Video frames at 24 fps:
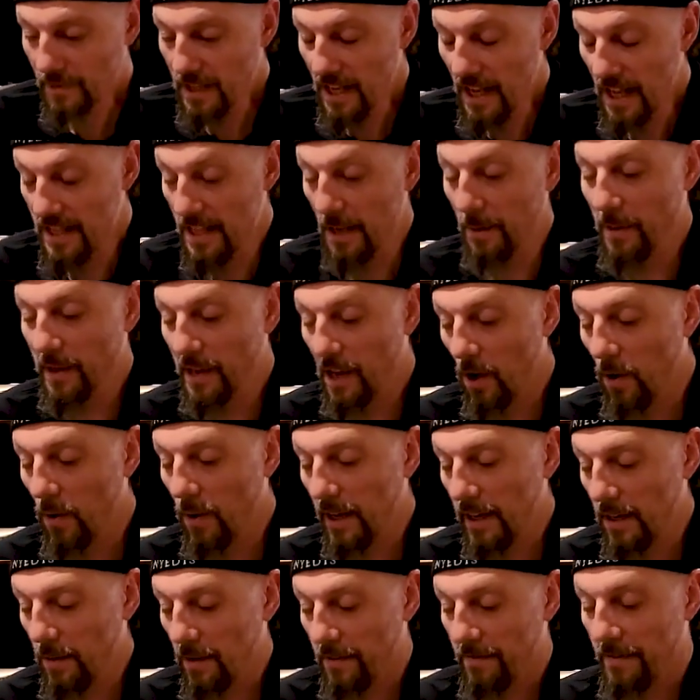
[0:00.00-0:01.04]
And then we go in
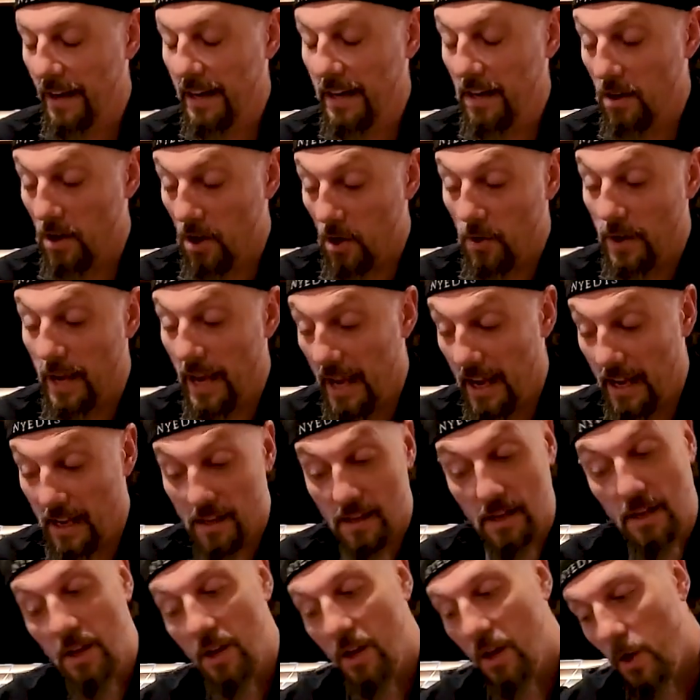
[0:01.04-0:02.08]
and we find out, okay,
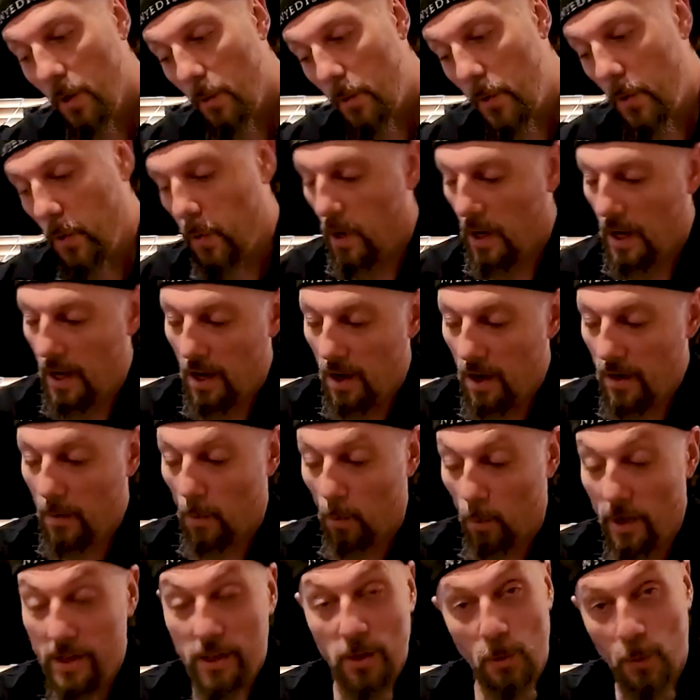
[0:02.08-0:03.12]

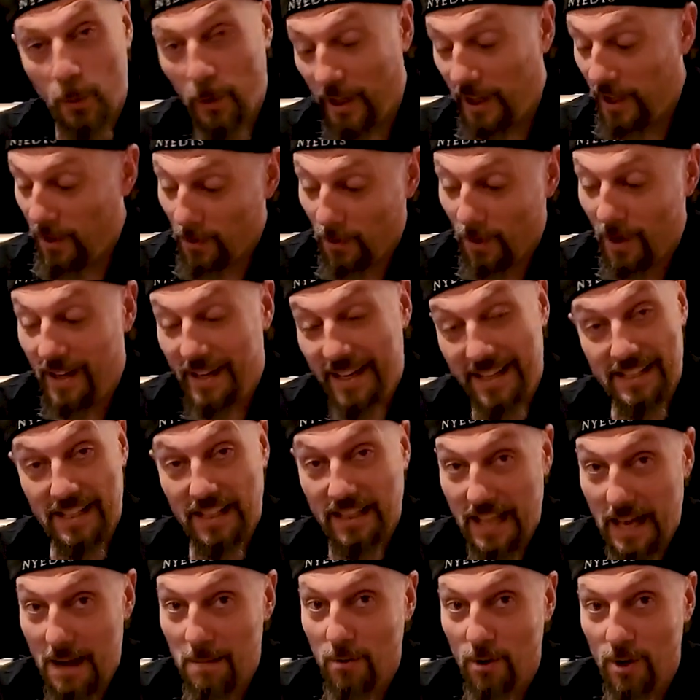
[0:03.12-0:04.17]
what you really want is a
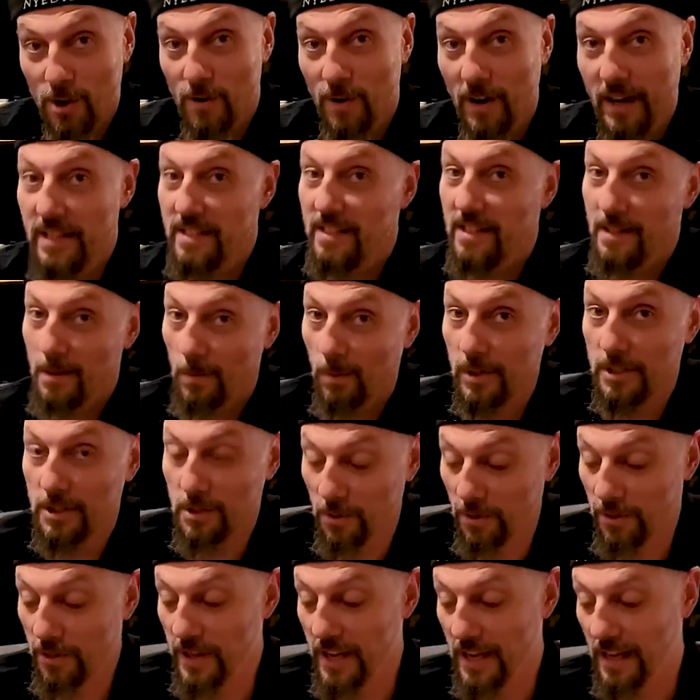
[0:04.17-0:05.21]
lot more crazy than what you
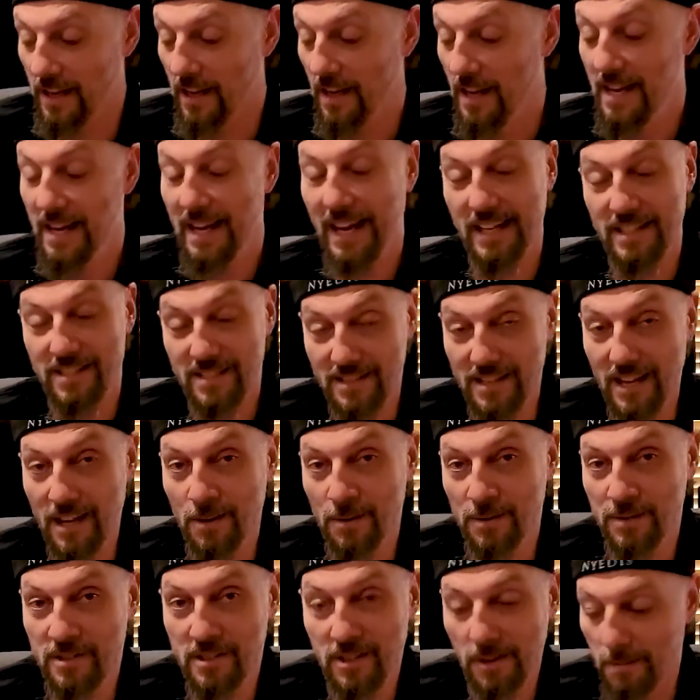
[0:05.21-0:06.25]
think. It
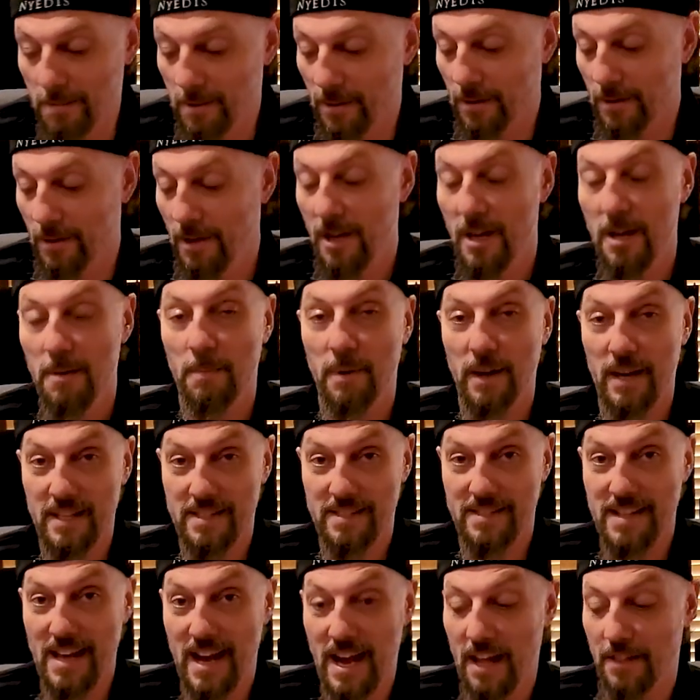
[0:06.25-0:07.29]
sounds simple, but it's
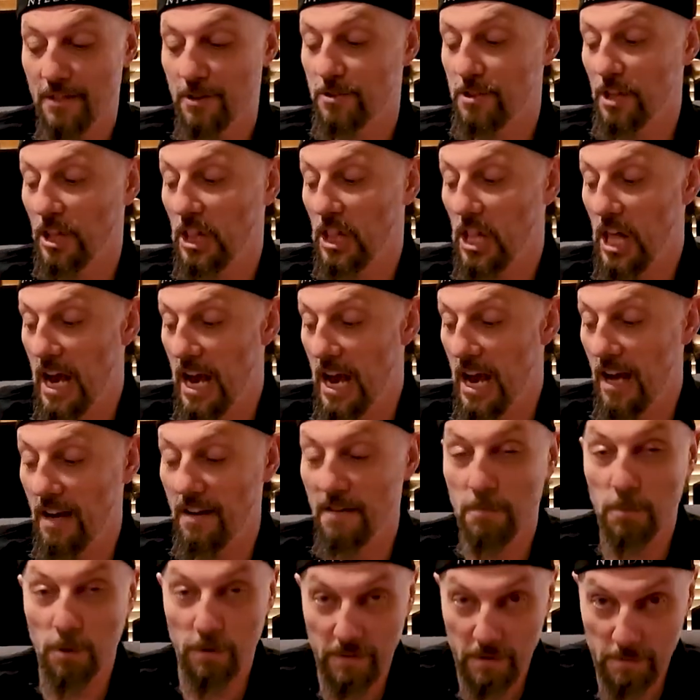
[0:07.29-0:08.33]
not. There's a lot of
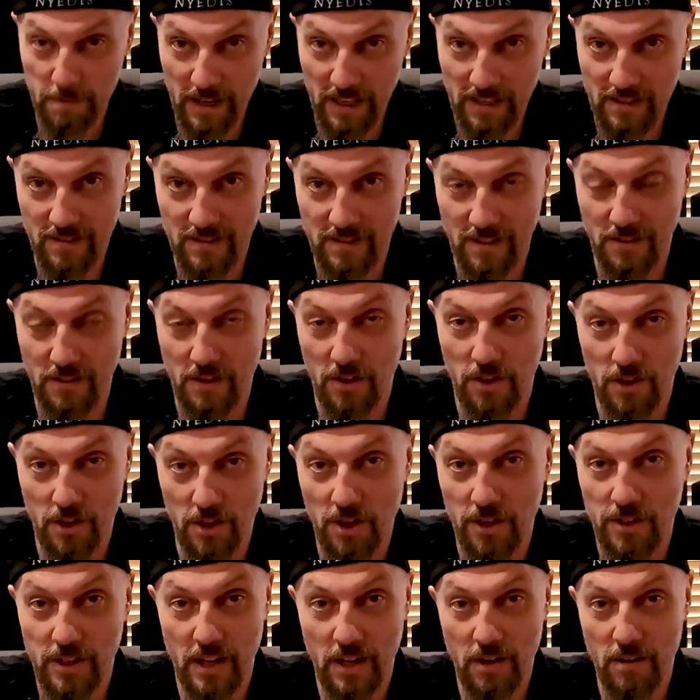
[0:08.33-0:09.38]
moving pieces under the
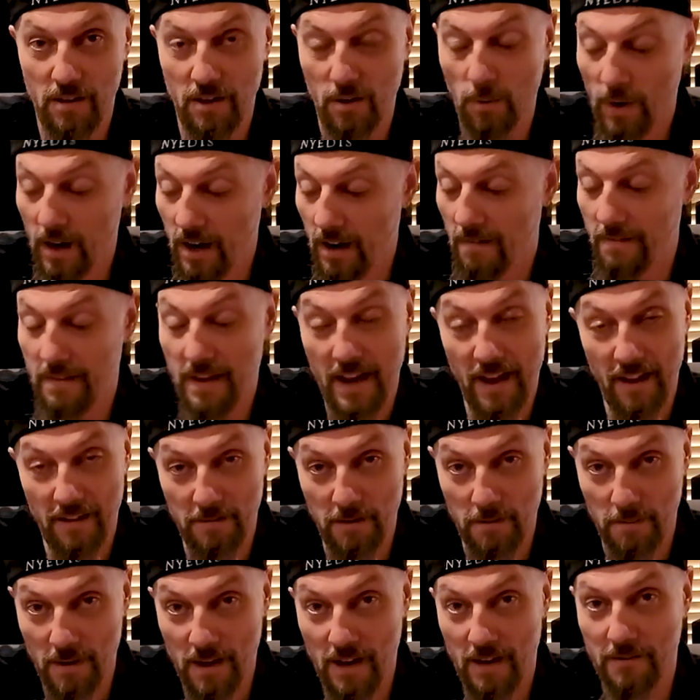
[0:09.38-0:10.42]
hood that you're unaware of that have to
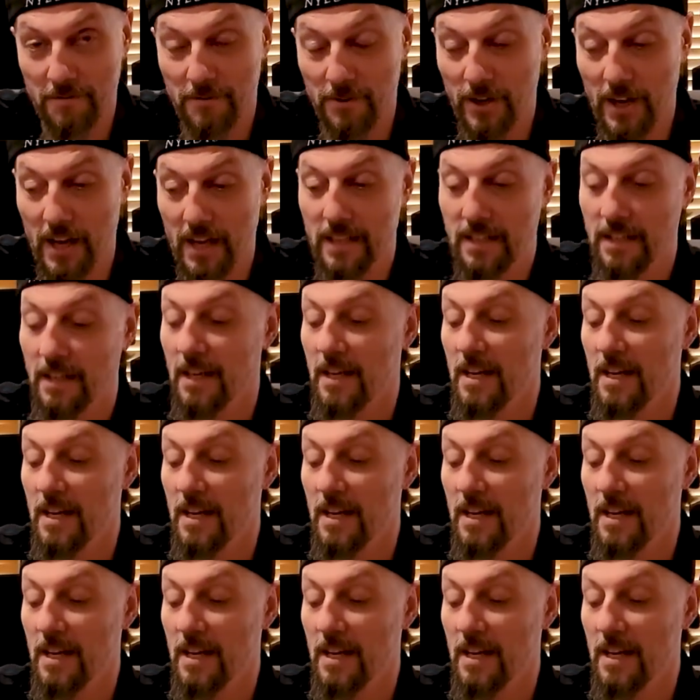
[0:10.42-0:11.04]
be modified.